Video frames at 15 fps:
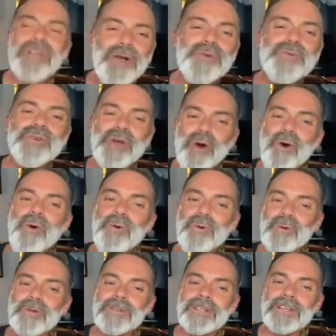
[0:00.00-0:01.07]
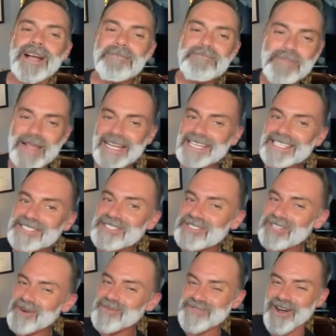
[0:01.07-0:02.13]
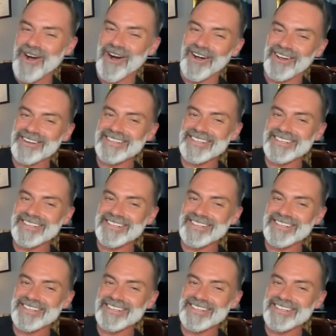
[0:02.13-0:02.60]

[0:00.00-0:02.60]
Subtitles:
so cool, and Billy's so not.